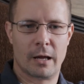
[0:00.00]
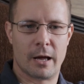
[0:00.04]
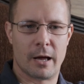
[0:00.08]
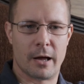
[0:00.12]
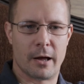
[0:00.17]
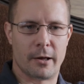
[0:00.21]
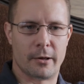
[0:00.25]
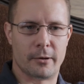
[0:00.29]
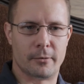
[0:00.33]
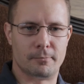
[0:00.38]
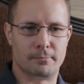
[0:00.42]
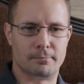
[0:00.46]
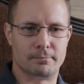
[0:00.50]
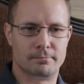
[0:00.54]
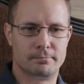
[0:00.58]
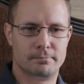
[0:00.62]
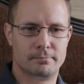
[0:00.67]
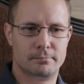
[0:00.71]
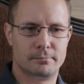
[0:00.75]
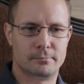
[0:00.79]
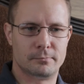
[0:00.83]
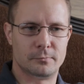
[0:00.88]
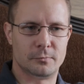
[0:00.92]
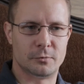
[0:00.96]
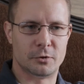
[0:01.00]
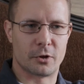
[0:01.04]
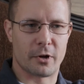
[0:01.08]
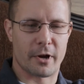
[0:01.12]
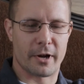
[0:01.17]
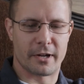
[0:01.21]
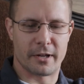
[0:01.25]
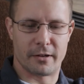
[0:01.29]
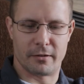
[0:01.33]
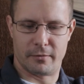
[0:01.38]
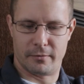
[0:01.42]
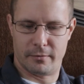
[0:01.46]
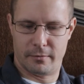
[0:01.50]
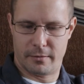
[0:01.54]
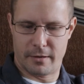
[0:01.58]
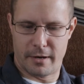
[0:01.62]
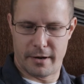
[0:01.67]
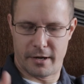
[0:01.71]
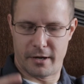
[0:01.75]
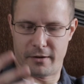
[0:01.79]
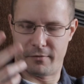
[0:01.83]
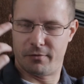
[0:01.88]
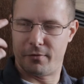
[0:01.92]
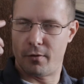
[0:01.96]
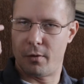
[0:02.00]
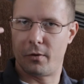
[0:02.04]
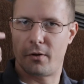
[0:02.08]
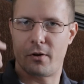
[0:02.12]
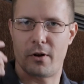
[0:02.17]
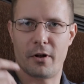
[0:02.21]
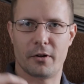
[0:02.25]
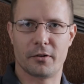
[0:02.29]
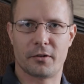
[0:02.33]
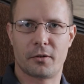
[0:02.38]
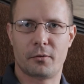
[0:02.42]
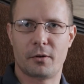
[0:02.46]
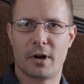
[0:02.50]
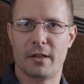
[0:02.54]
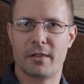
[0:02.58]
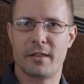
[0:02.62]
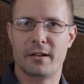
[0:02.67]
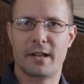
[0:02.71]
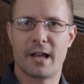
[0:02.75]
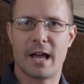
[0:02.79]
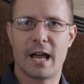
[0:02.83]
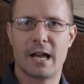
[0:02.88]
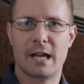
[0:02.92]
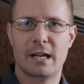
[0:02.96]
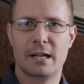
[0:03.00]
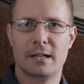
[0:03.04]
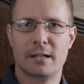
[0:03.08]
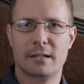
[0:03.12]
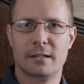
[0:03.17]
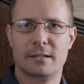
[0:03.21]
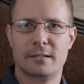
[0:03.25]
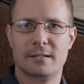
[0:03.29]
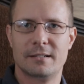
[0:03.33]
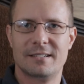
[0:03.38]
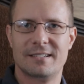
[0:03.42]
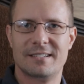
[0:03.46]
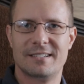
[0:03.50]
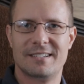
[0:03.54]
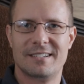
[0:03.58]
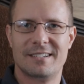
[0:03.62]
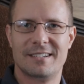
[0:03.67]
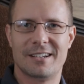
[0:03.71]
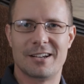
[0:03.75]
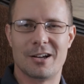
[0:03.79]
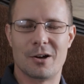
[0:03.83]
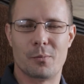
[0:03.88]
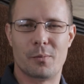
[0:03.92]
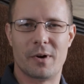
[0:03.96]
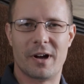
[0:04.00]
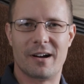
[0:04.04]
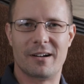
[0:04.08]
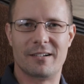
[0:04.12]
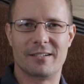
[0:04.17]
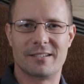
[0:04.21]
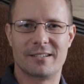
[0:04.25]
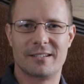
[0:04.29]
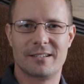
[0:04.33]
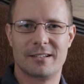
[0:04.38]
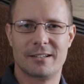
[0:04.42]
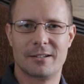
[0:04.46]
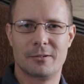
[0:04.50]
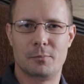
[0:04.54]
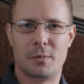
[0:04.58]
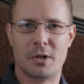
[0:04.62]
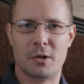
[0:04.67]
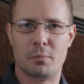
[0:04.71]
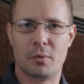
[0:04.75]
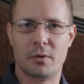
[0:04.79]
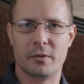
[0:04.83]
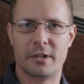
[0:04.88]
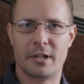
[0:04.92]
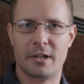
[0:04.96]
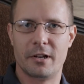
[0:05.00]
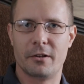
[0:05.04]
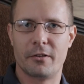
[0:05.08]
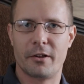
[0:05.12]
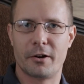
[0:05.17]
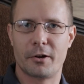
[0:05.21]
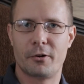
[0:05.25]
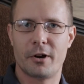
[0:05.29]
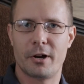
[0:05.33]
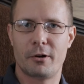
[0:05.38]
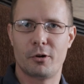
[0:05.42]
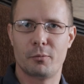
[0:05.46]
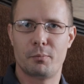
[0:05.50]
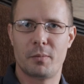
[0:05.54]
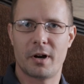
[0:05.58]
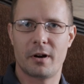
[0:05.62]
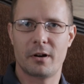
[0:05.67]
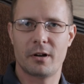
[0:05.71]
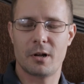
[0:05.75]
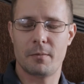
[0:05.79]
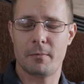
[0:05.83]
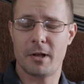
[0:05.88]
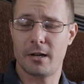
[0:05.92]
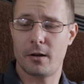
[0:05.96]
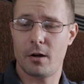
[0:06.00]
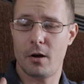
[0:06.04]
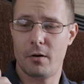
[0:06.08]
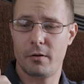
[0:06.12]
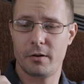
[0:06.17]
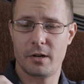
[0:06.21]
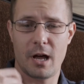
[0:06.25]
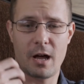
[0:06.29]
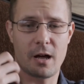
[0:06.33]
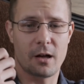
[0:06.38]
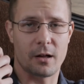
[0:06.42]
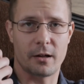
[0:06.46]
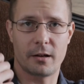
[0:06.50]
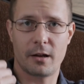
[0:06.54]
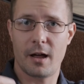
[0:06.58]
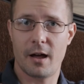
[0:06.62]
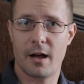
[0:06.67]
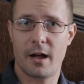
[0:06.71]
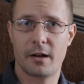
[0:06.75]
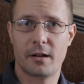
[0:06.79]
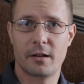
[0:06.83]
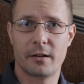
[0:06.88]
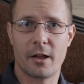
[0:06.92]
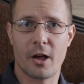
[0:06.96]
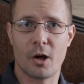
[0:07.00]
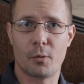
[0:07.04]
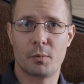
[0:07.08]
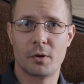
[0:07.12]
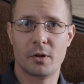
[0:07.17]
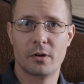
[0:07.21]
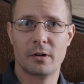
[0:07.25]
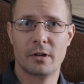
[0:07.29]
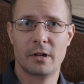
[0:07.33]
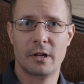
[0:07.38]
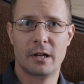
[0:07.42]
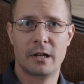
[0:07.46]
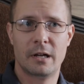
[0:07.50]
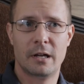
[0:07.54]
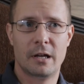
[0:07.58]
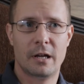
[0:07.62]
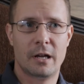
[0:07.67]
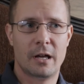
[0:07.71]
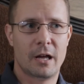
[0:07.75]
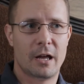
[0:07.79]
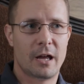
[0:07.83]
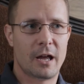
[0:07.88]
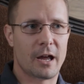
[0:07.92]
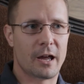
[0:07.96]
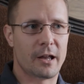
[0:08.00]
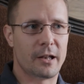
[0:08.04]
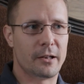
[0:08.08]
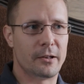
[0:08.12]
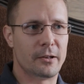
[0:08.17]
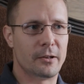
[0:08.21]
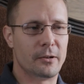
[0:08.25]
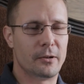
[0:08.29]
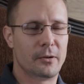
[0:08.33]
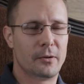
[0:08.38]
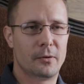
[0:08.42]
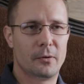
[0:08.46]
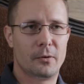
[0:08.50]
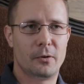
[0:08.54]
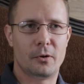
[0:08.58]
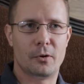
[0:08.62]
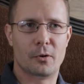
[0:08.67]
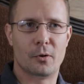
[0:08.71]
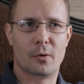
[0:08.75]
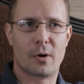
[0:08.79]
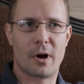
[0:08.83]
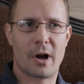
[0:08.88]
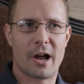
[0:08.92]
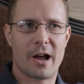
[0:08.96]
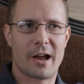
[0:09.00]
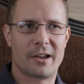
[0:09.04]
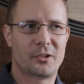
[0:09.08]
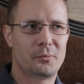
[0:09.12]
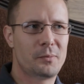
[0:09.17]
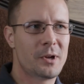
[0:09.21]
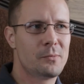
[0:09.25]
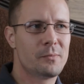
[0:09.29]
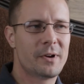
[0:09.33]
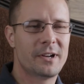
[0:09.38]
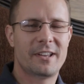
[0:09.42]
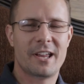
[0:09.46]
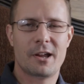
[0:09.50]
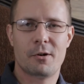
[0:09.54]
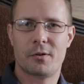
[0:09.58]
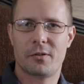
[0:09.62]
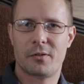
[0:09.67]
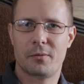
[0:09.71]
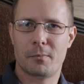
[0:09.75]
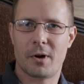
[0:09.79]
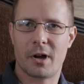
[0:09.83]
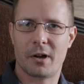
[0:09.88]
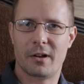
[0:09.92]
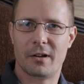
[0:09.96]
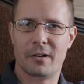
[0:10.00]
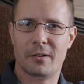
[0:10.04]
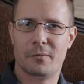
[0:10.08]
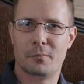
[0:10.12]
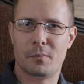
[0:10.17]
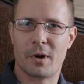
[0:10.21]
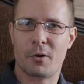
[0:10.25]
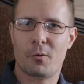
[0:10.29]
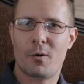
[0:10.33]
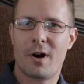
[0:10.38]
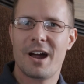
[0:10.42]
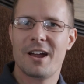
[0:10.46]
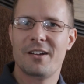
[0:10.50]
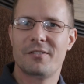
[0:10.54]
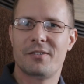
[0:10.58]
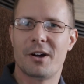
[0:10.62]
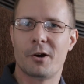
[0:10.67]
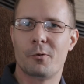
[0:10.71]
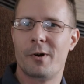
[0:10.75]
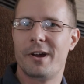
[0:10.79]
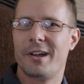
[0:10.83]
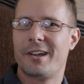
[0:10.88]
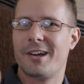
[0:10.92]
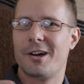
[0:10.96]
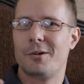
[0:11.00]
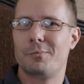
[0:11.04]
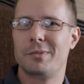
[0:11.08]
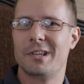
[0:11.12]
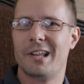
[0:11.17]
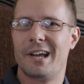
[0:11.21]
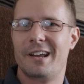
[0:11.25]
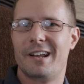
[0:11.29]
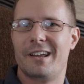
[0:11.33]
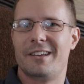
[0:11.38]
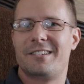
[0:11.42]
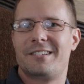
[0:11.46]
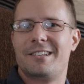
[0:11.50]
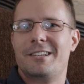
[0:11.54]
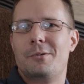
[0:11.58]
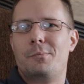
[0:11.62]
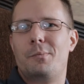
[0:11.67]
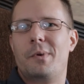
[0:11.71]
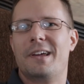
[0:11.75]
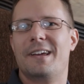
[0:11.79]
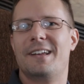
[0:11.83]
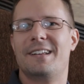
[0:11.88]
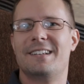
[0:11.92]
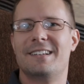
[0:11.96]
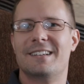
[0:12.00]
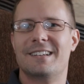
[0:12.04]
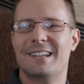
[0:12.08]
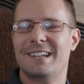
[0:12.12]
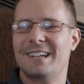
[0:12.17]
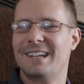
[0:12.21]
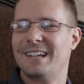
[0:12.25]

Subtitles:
I get phone calls throughout the day about people needing their credit repaired, and I'm like, oh yeah, I can help you. And I spend my day with my wife. I wake up late, I sleep in,